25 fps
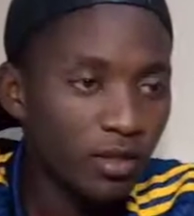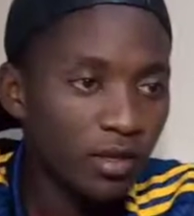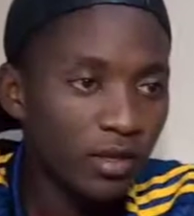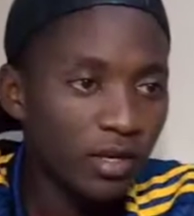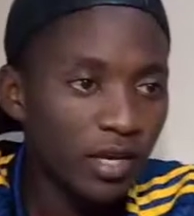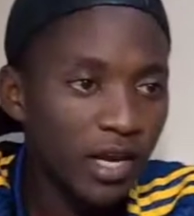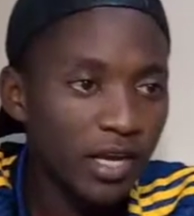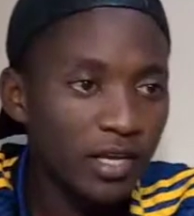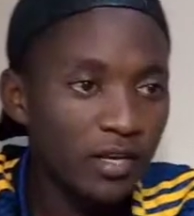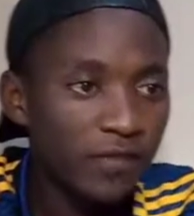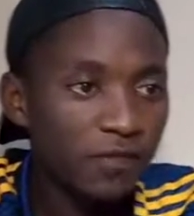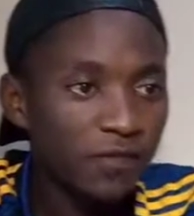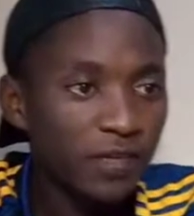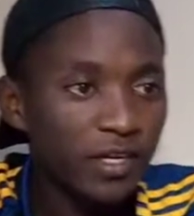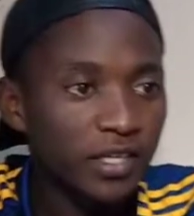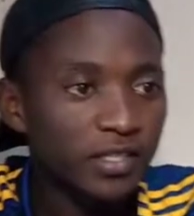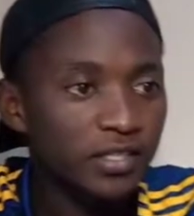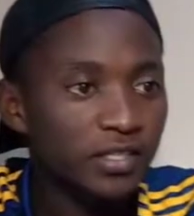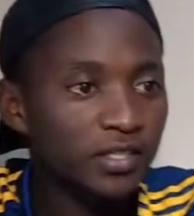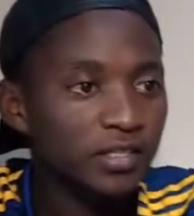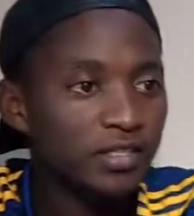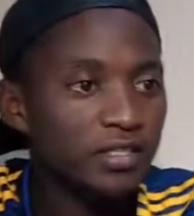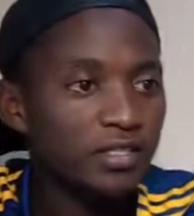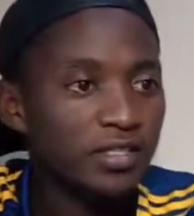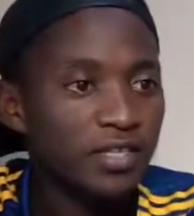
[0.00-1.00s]
In fact,
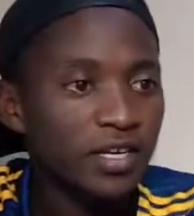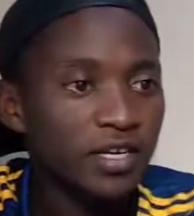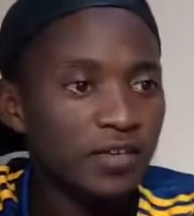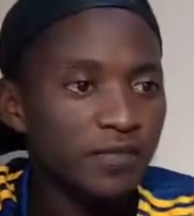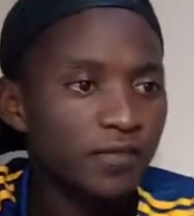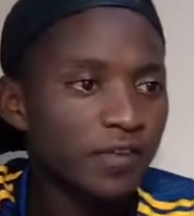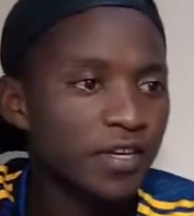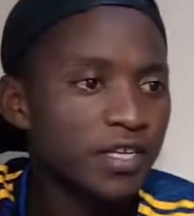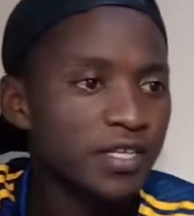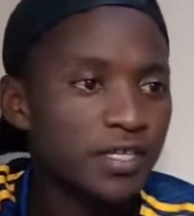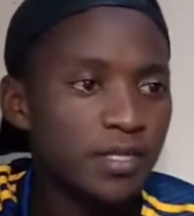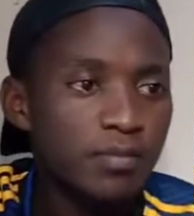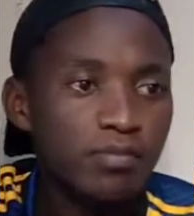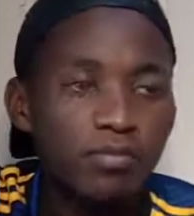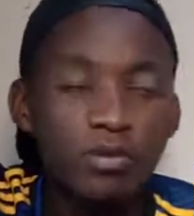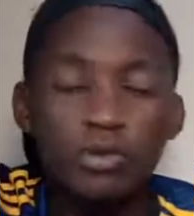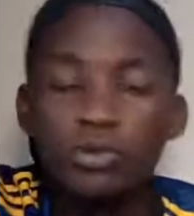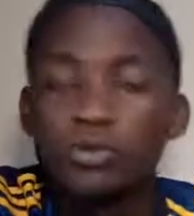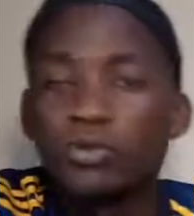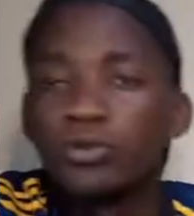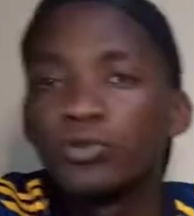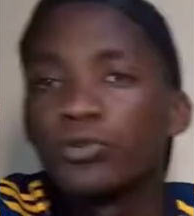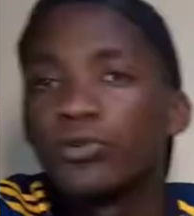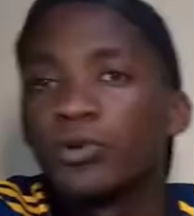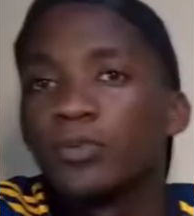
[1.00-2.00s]
it is advisable
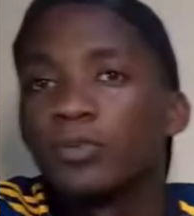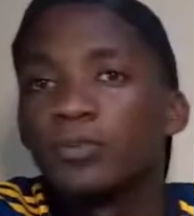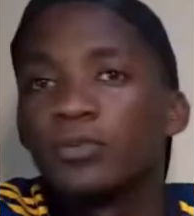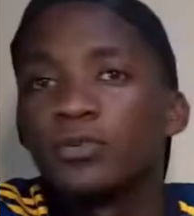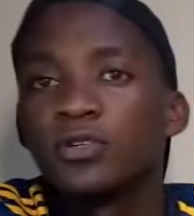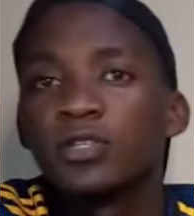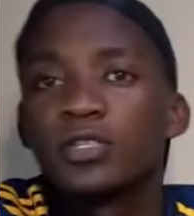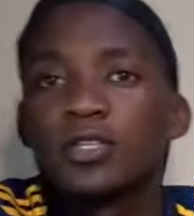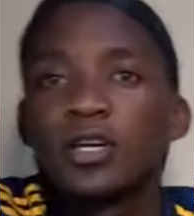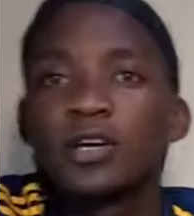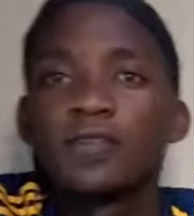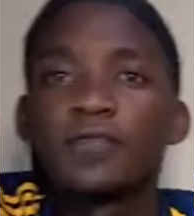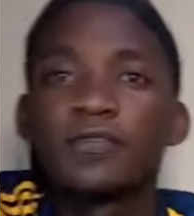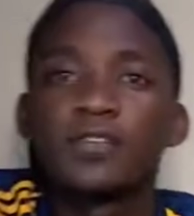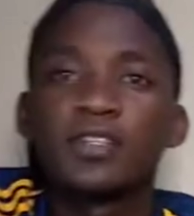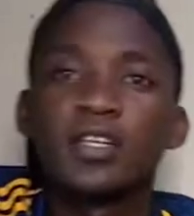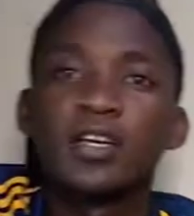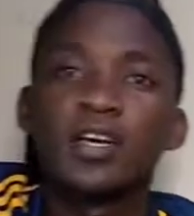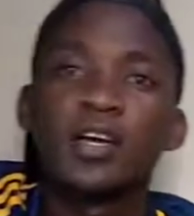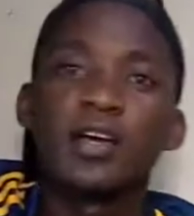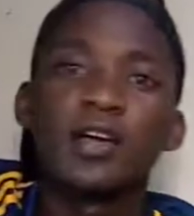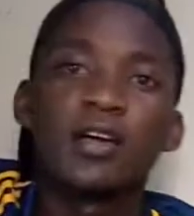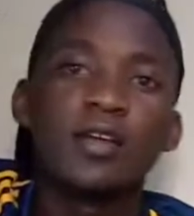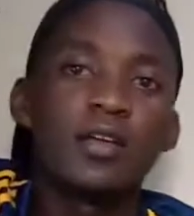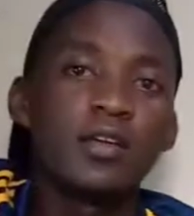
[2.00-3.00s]
to reboot
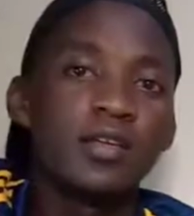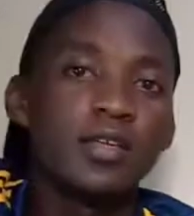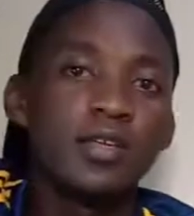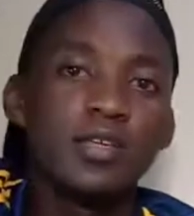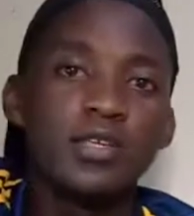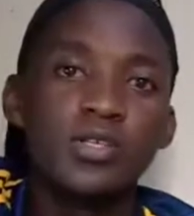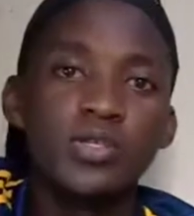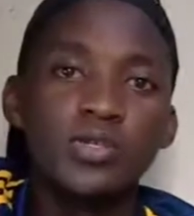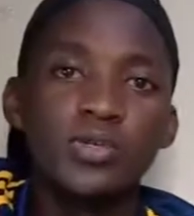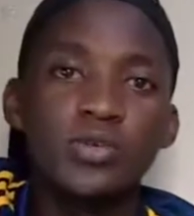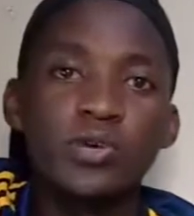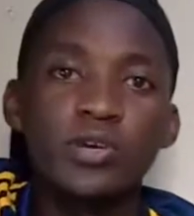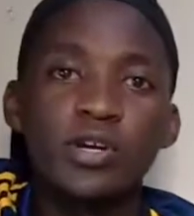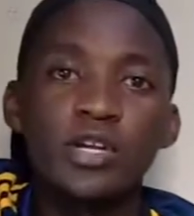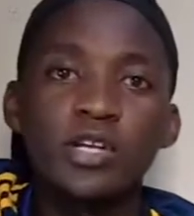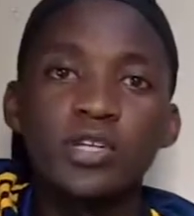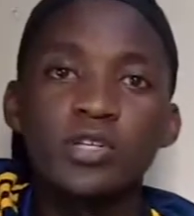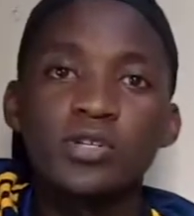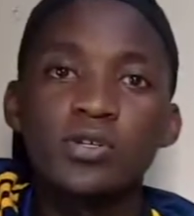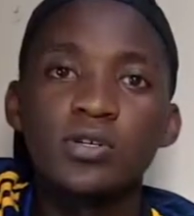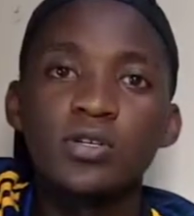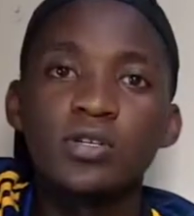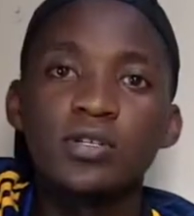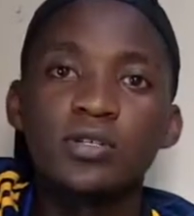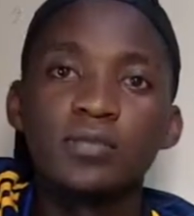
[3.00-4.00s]
after
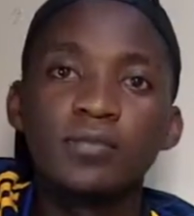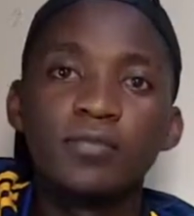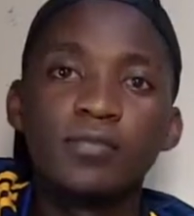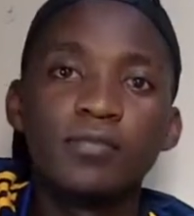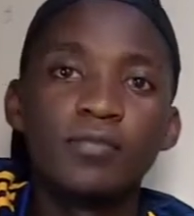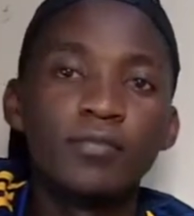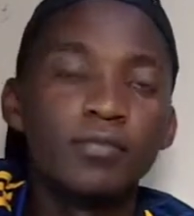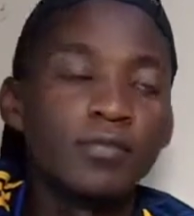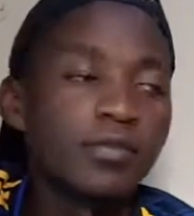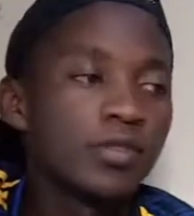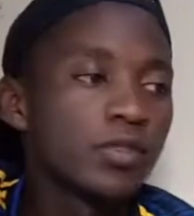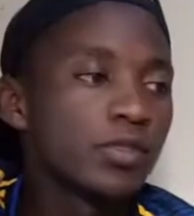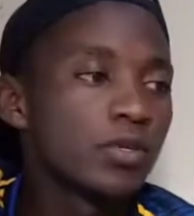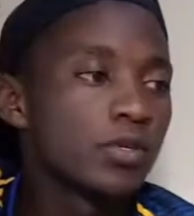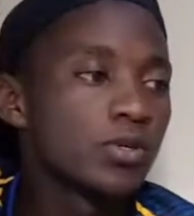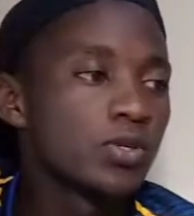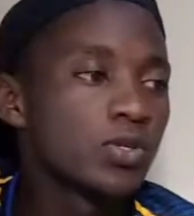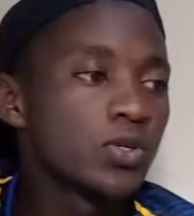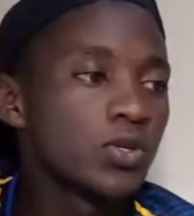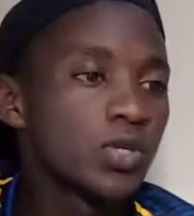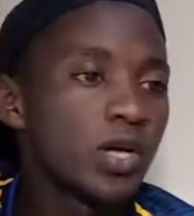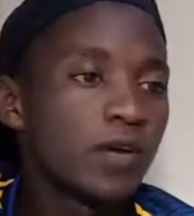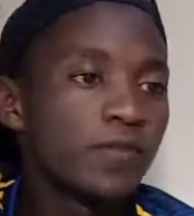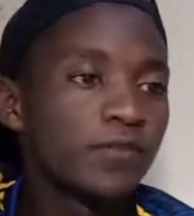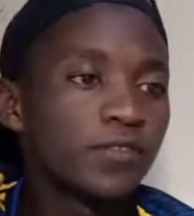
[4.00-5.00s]
installation.
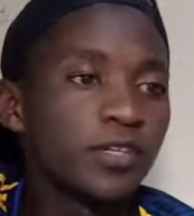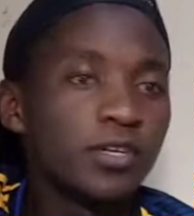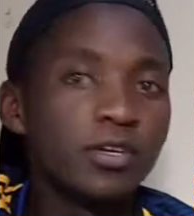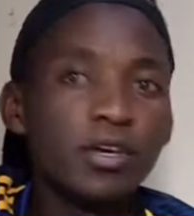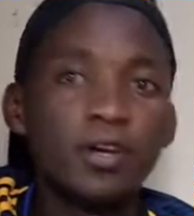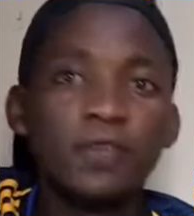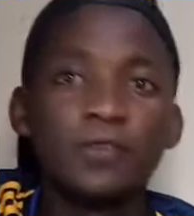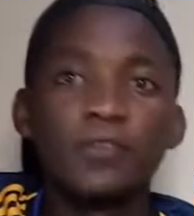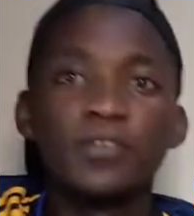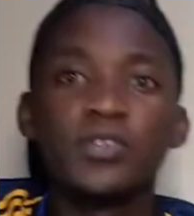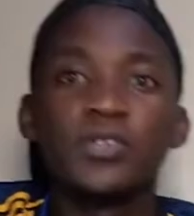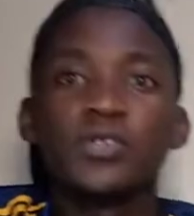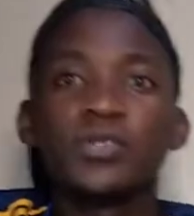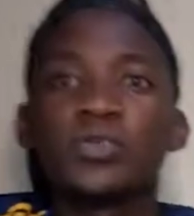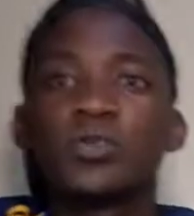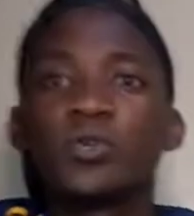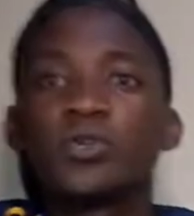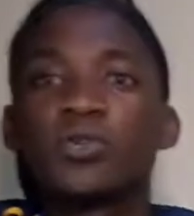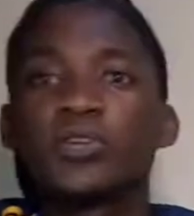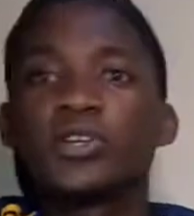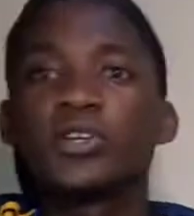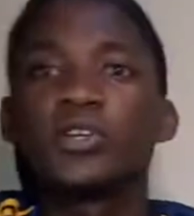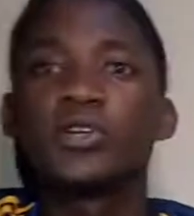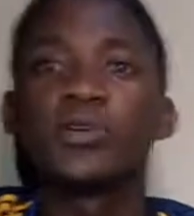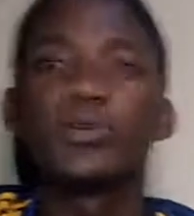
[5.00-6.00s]
So after you have
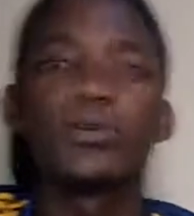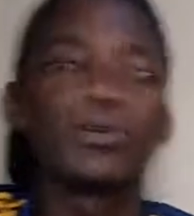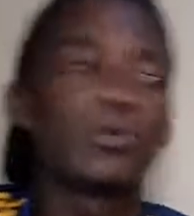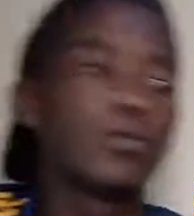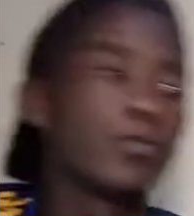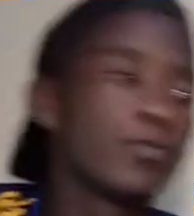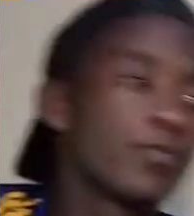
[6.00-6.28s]
installed your